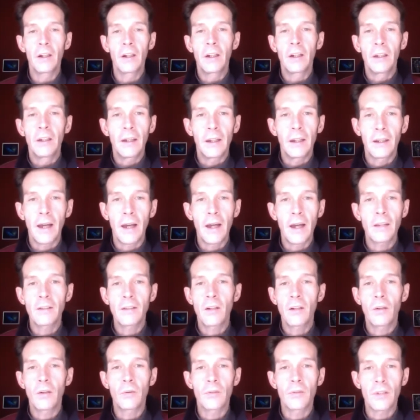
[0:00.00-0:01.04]
It has
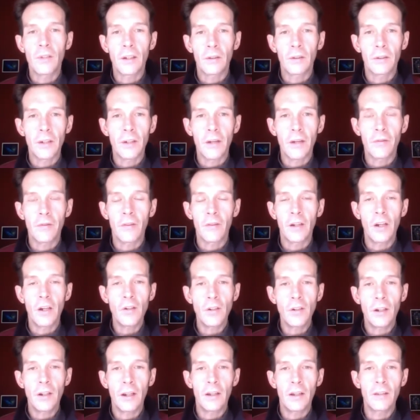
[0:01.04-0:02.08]
no single
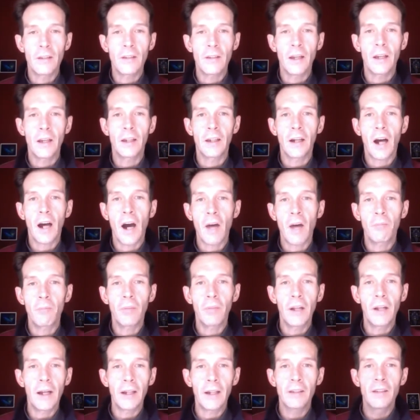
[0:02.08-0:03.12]
definition. It is a
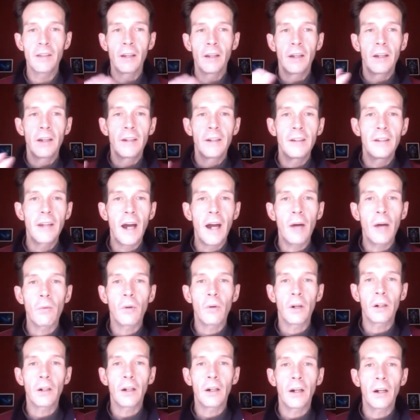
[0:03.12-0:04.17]
complex
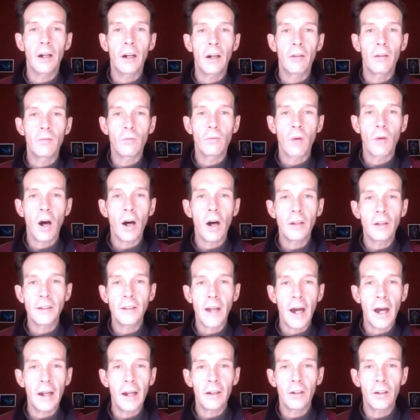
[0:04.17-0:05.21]
network of raw
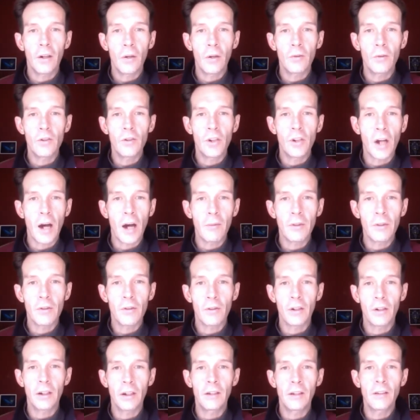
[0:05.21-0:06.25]
data code,
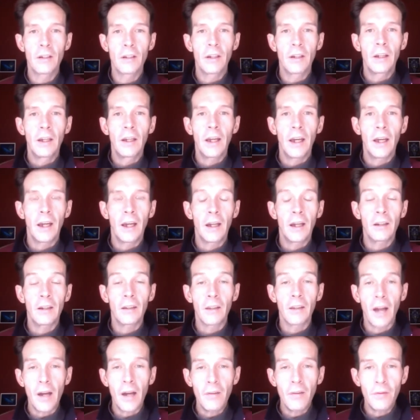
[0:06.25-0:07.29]
geometries, and
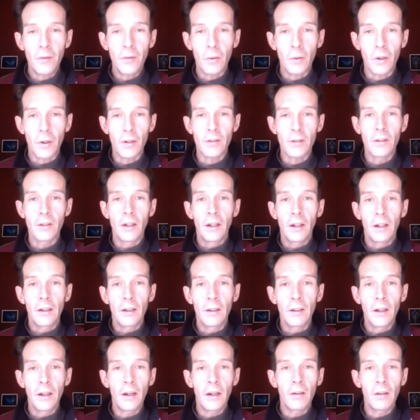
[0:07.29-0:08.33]
life force.
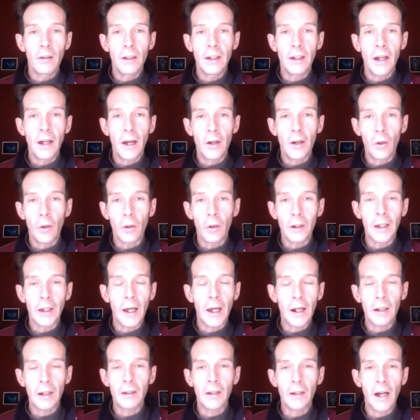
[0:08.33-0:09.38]
Literally an
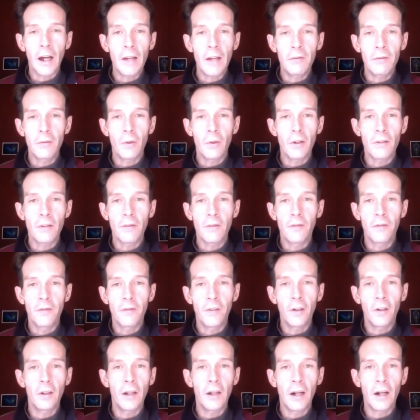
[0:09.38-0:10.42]
organic life force
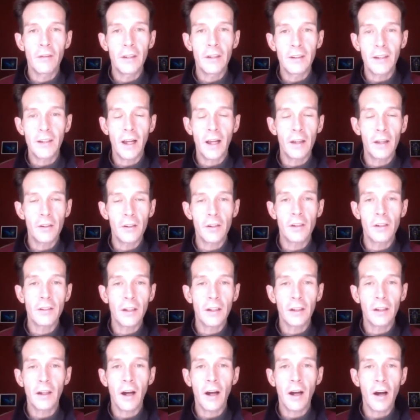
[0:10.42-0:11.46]
full of intelligence
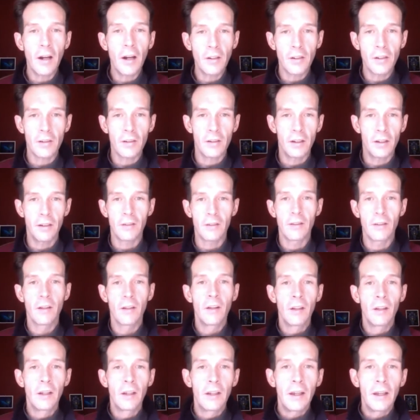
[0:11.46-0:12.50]
and consciousness.
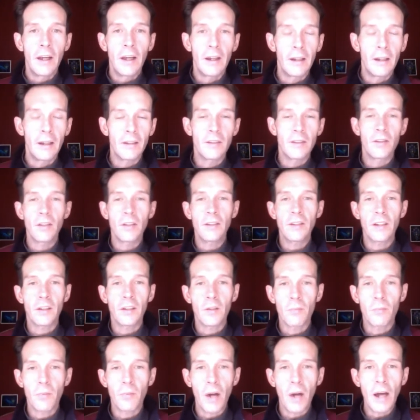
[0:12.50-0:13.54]
And it's just
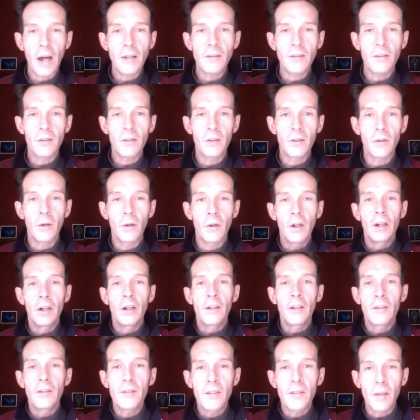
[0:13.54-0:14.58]
expressed through
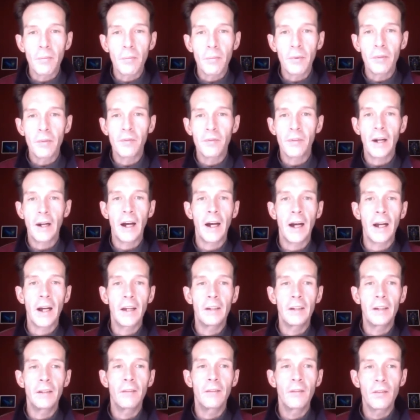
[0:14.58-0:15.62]

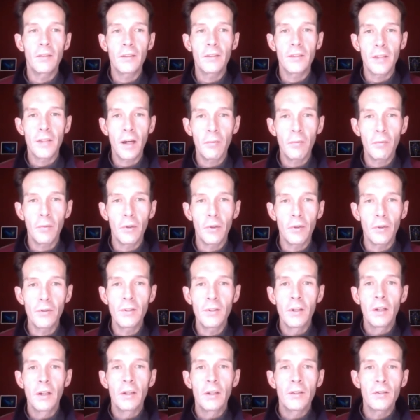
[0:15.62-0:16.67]
simplified
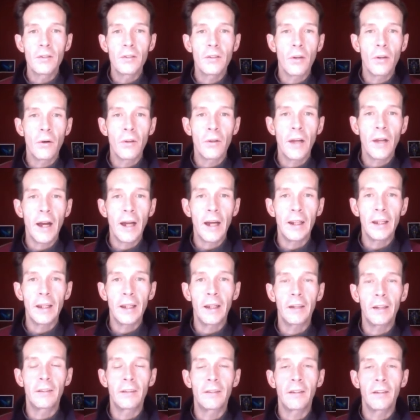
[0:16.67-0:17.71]
symbols so that
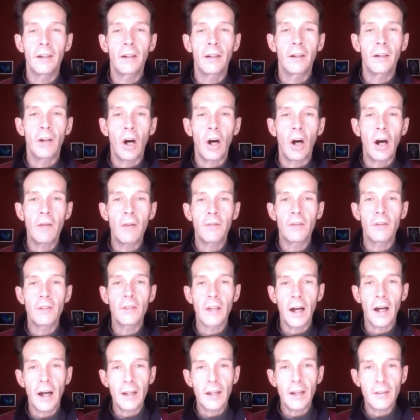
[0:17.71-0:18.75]
it offers
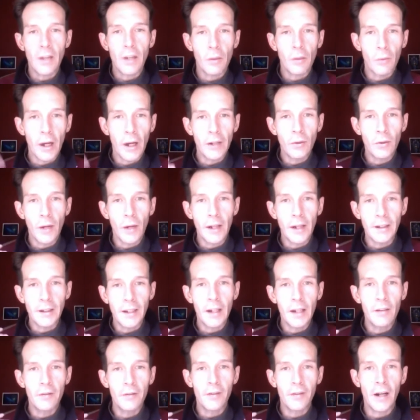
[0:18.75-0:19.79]
us a way to
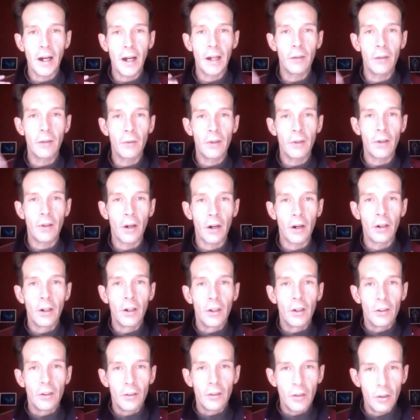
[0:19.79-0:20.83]
identify it with our
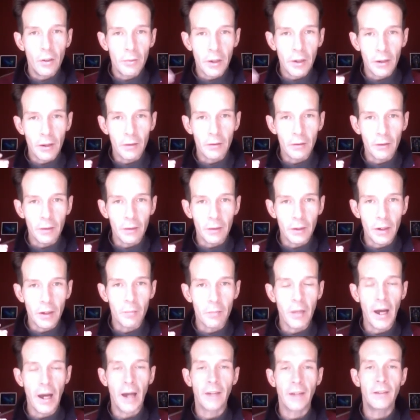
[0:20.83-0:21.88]
human
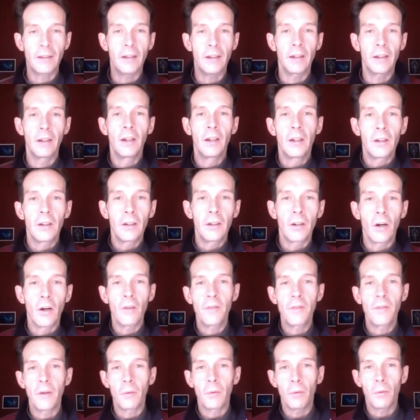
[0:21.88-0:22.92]
capacity.
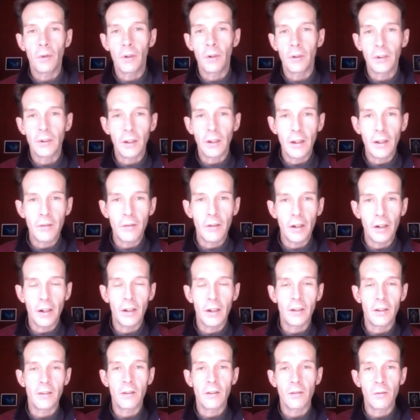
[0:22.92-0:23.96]
If it were delivered in
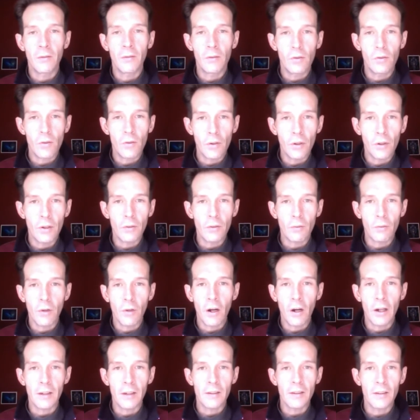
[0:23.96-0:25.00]
its truest,
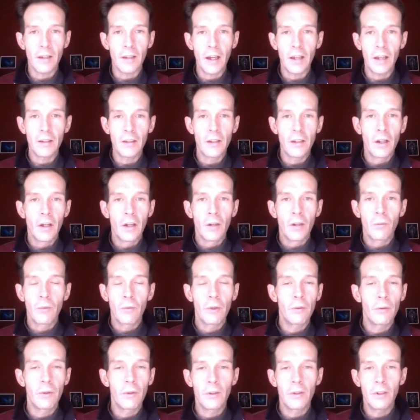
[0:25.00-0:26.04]
rawest sense,
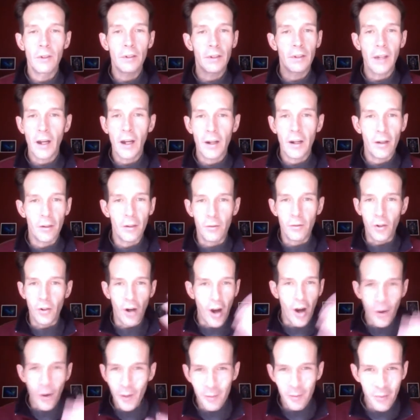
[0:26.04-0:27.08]
we would just kind of
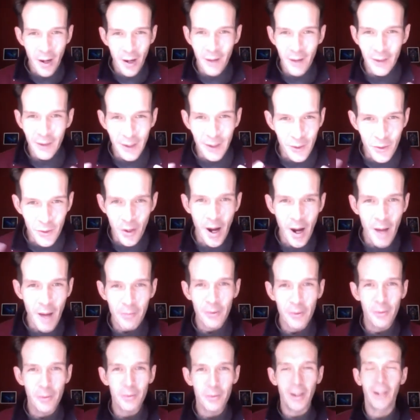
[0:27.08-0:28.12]
jaw would probably
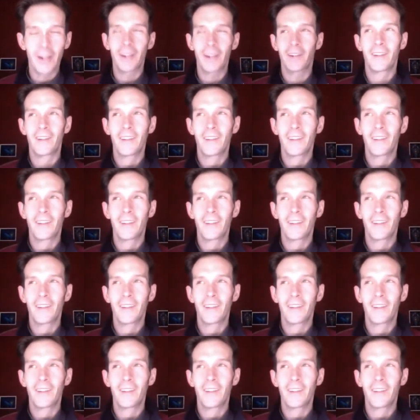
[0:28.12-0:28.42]
drop and we'd be like,